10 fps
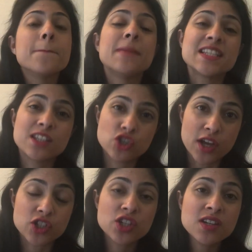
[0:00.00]
My
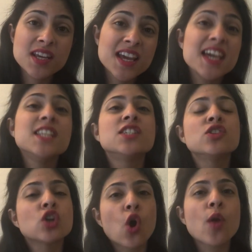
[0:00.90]
suggestion is
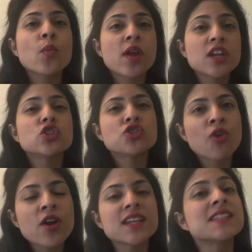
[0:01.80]
to incorporate short